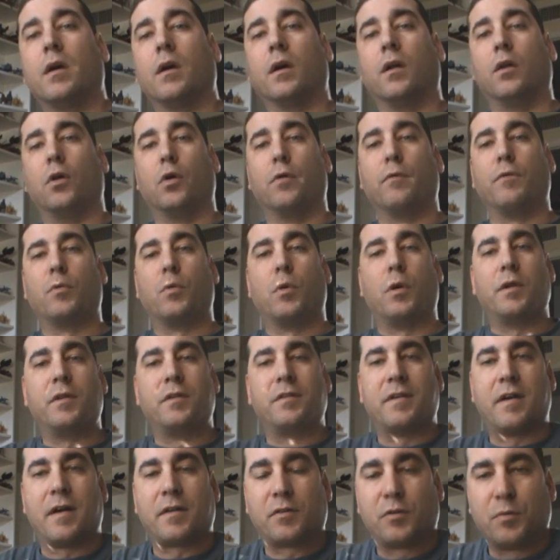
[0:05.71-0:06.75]
Hello
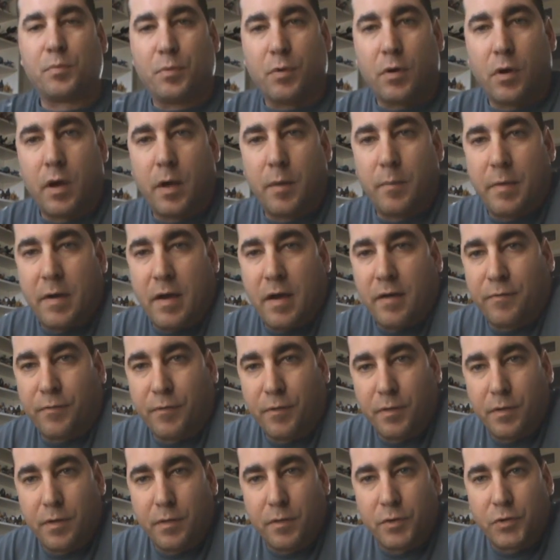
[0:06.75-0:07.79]
everyone, Dr. Prime back
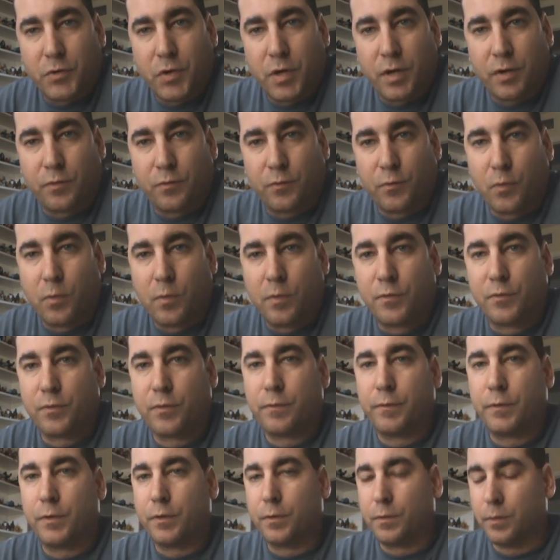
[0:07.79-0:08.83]
for another Transformers
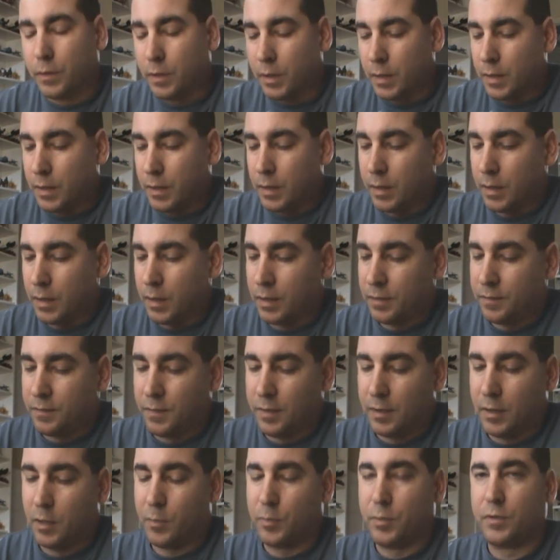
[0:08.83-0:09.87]
review.
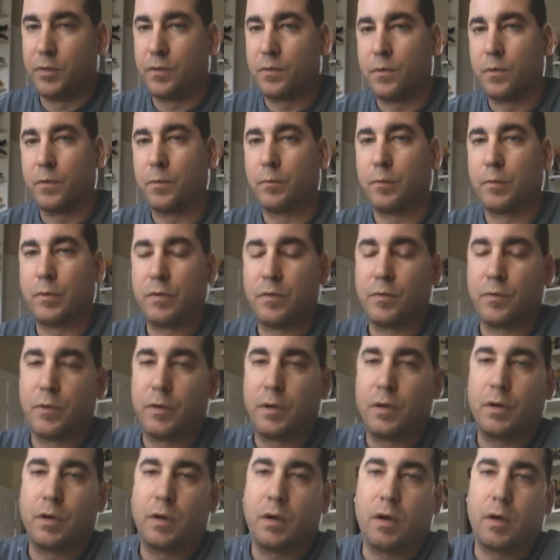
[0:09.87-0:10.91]
Today I'll be
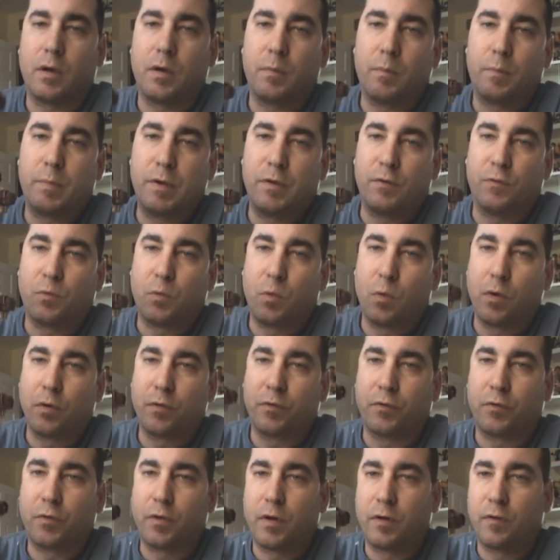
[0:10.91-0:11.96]
redoing Beast
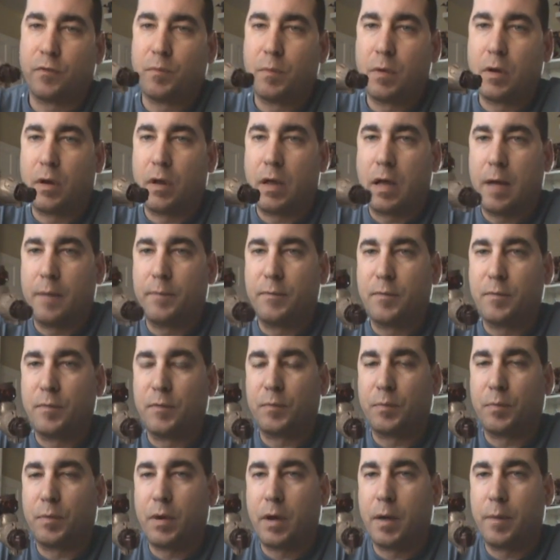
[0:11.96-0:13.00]
Wars Transmetal Optimus
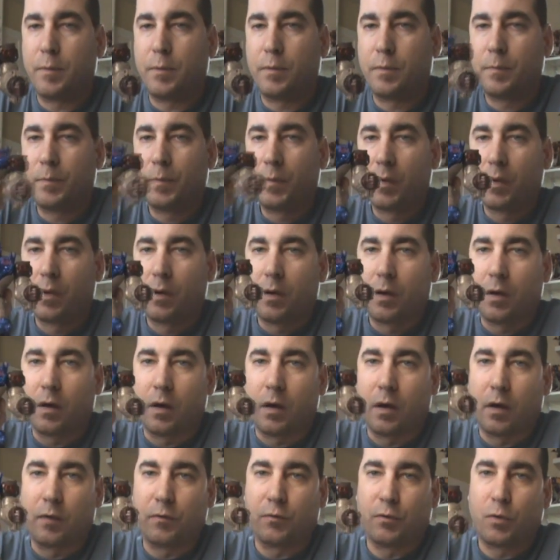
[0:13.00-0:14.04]
Primal
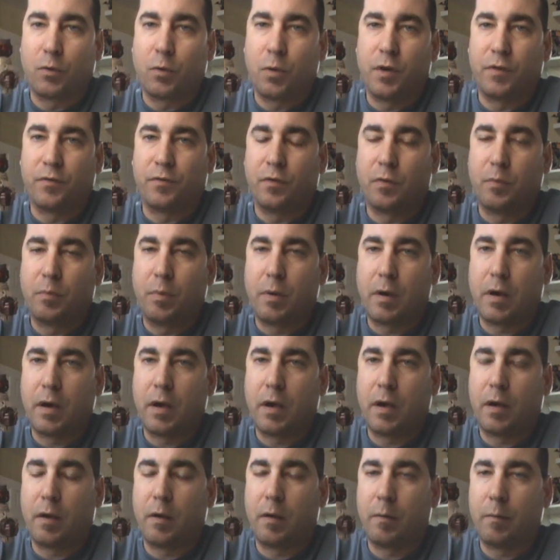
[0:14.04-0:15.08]
as requested
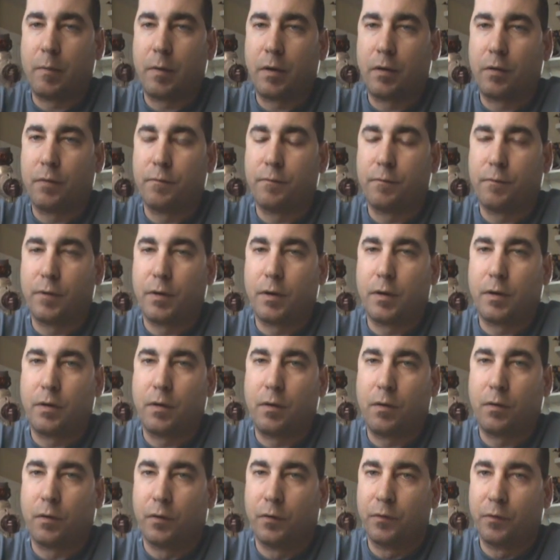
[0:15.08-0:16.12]
by my good friend
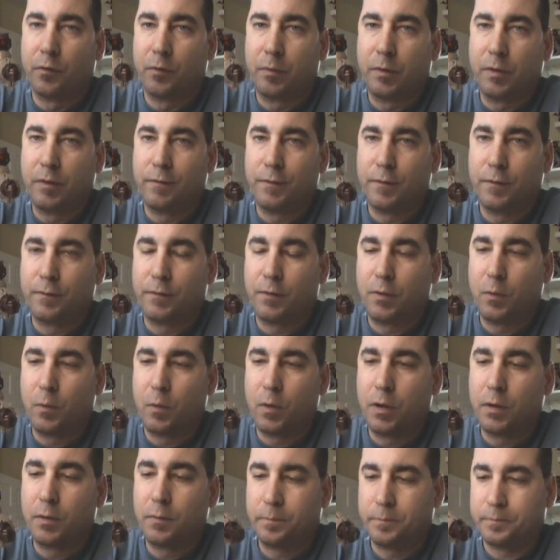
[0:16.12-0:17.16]
Hulkster
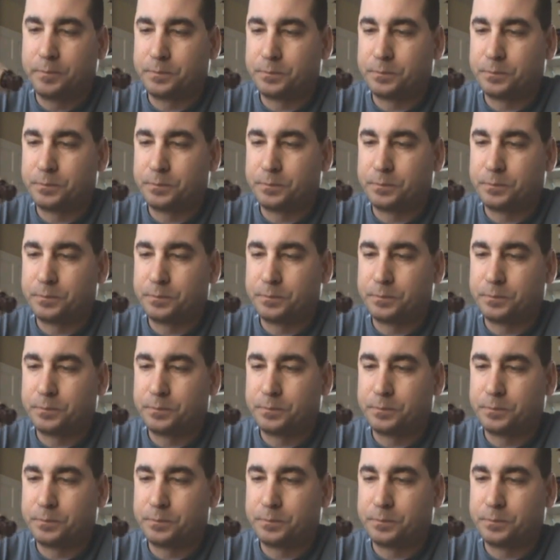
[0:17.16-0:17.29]
B51.